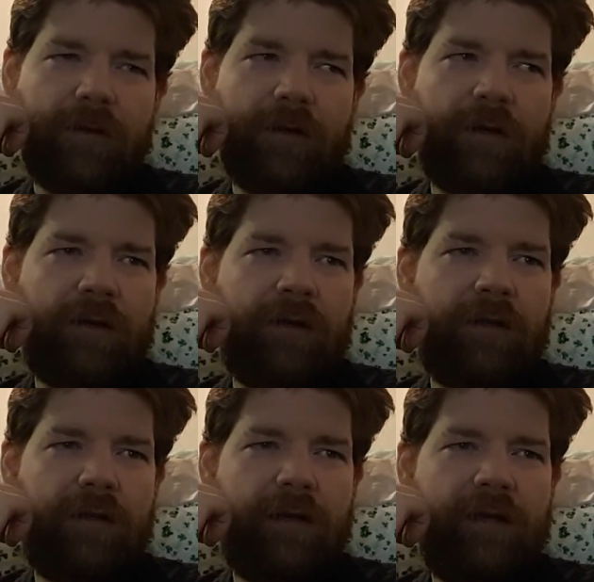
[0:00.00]
I
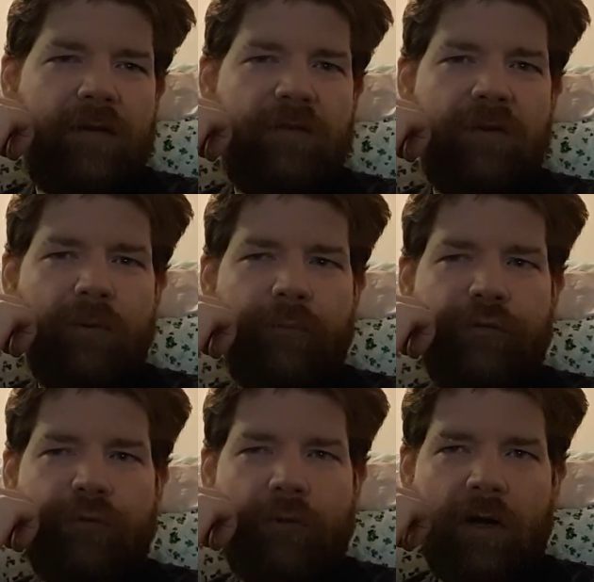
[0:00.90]
can see what it's
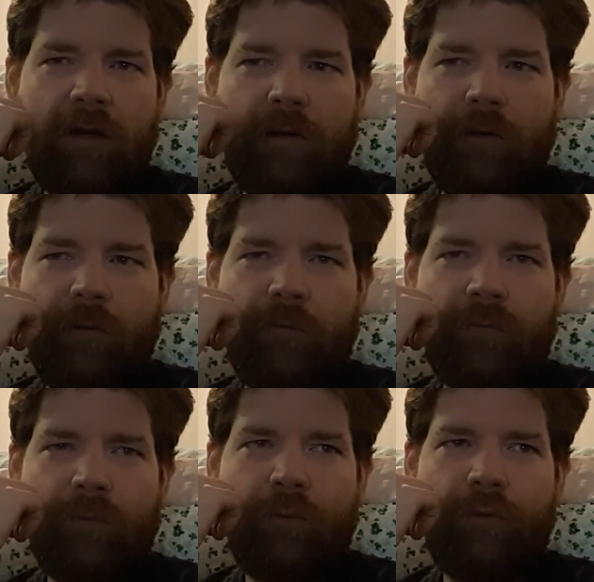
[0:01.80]
trying to go
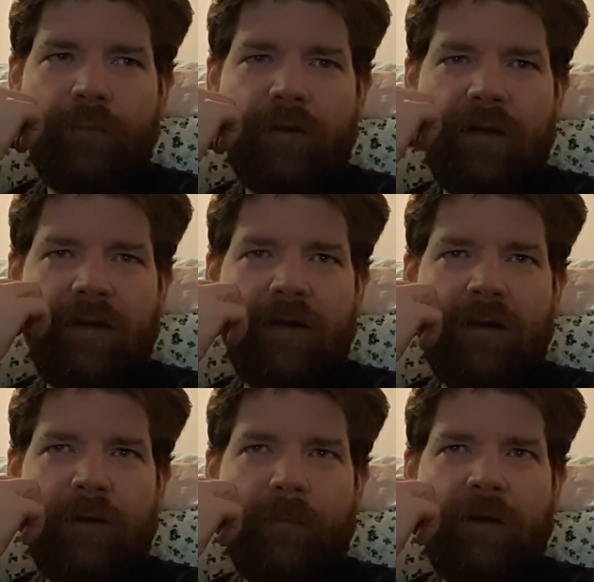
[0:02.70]
for, but again,
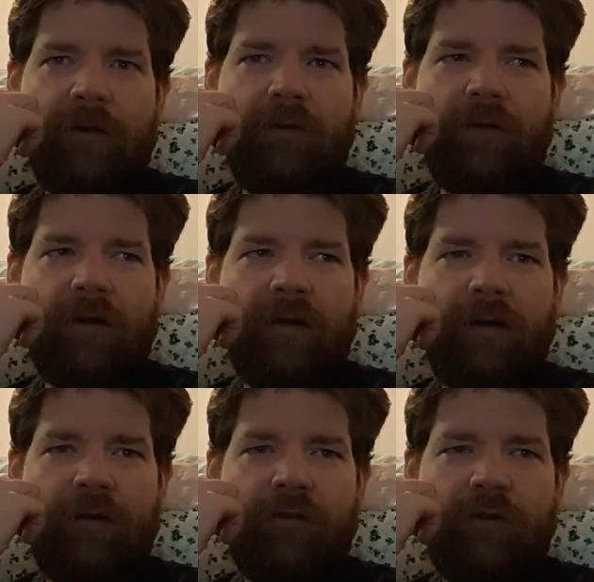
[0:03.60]
I go back to the
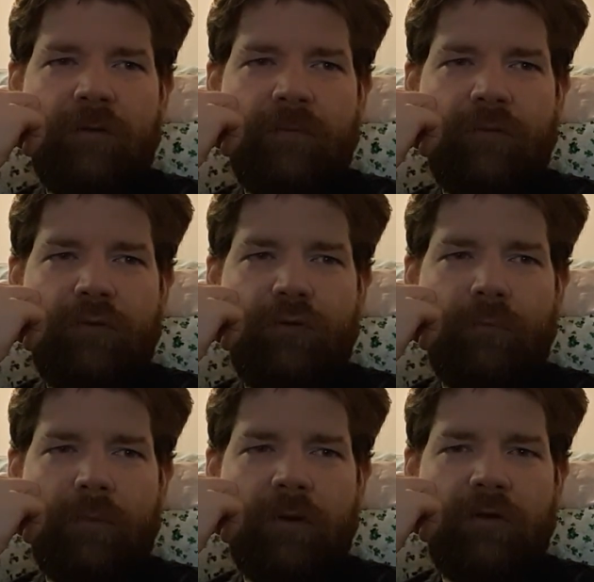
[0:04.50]
analogy of too
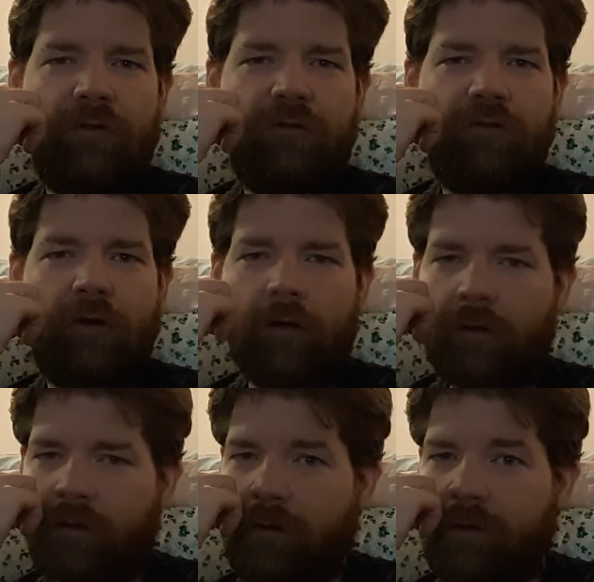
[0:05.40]
much
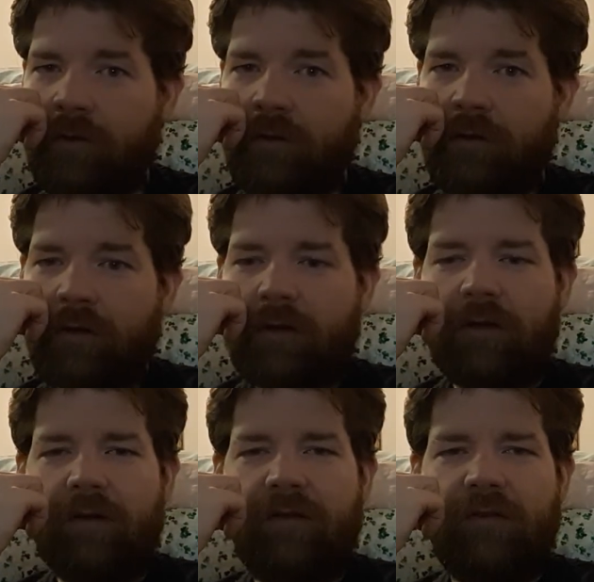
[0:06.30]
chocolate.
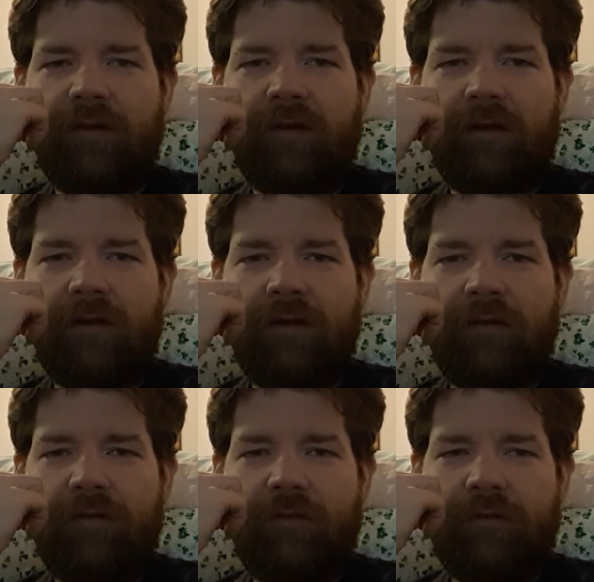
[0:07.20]
It's
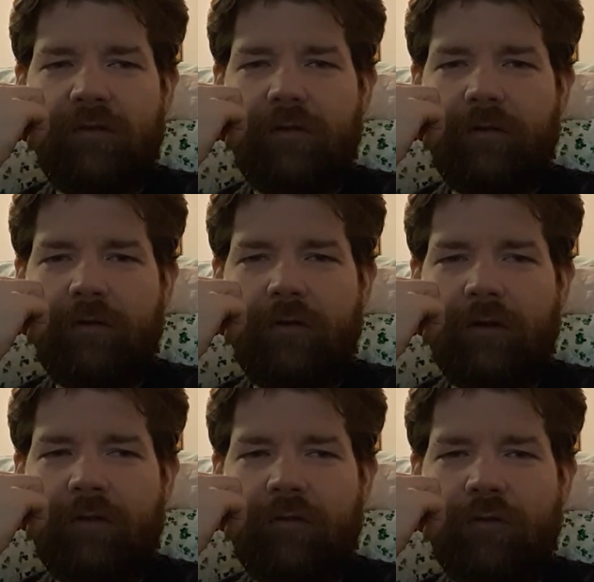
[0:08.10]

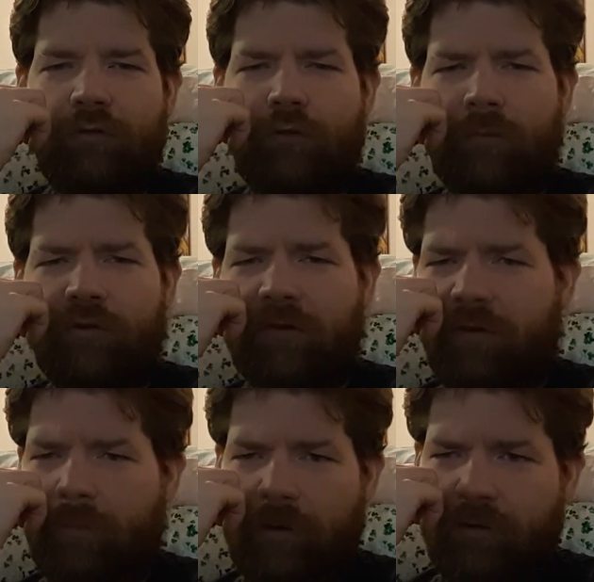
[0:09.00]
just too much
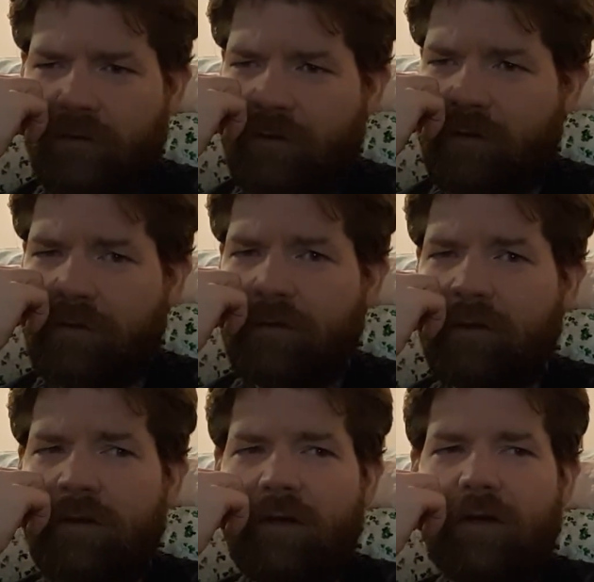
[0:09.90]
conspiracy,
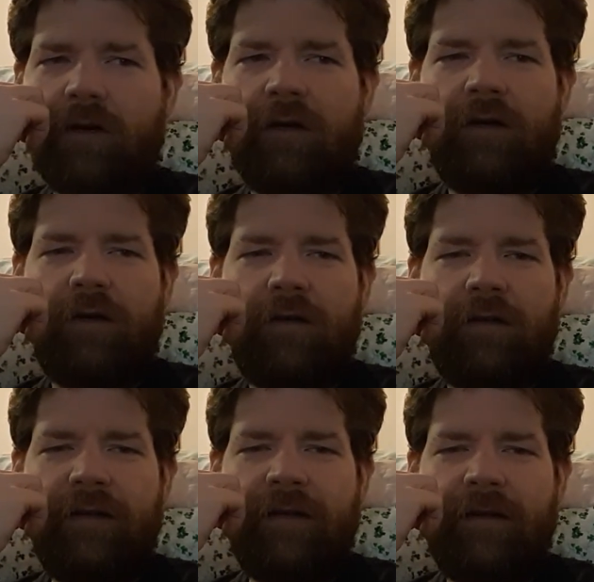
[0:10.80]

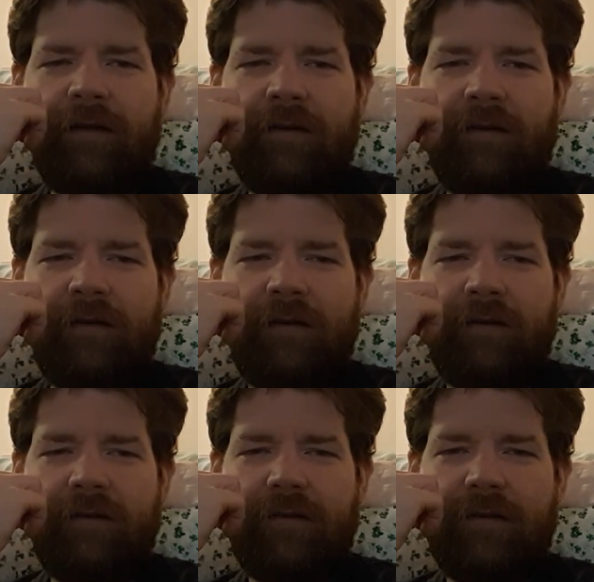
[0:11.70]
and
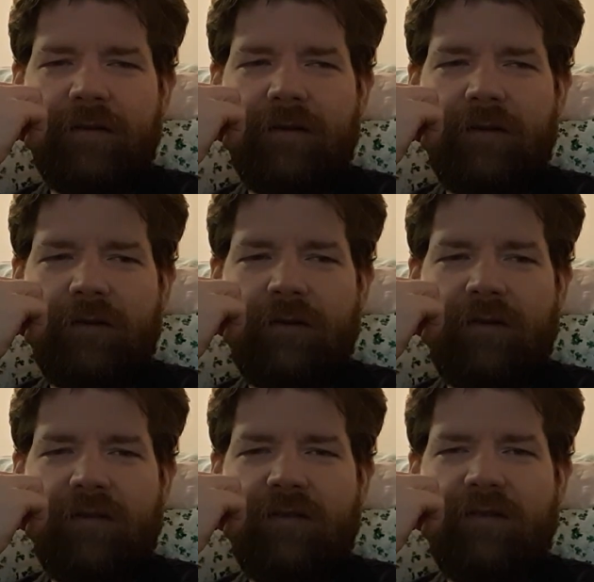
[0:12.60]
you
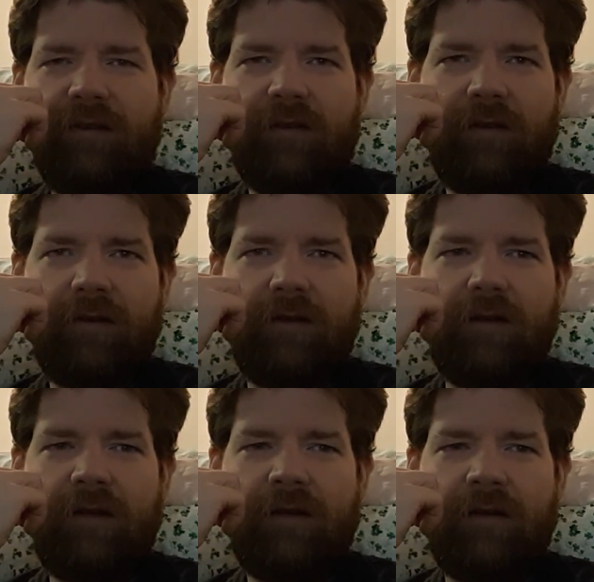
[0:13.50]
can see it.
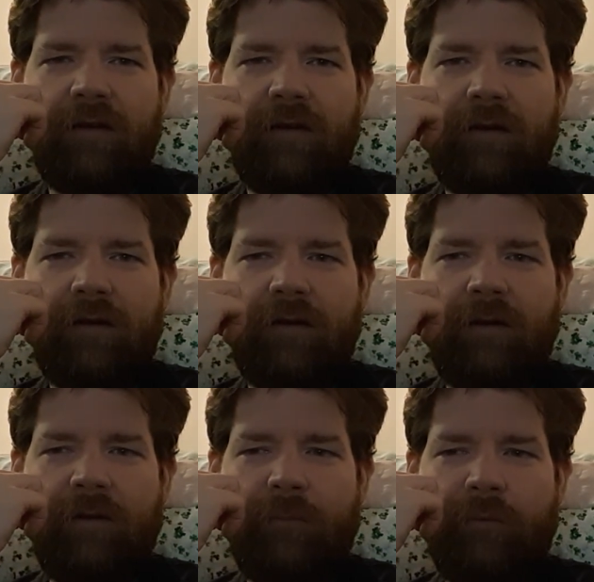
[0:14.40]
and
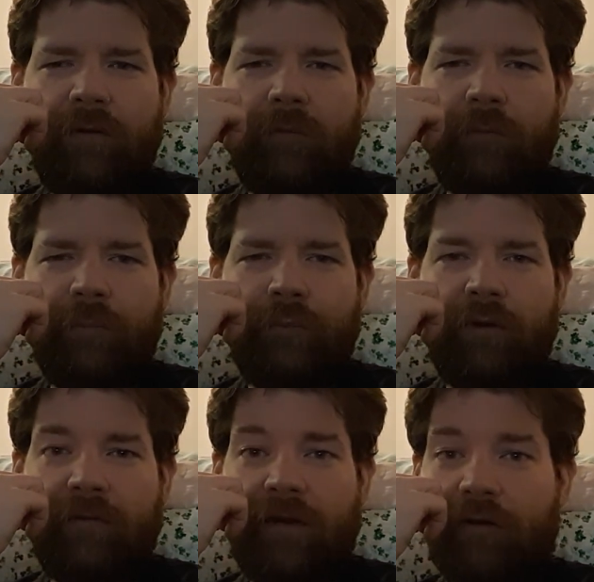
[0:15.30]
like the
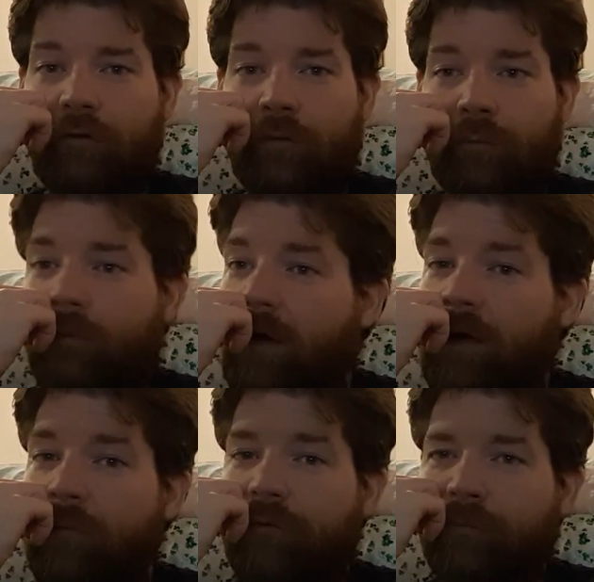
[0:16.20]
book of Catcher in the Rye was a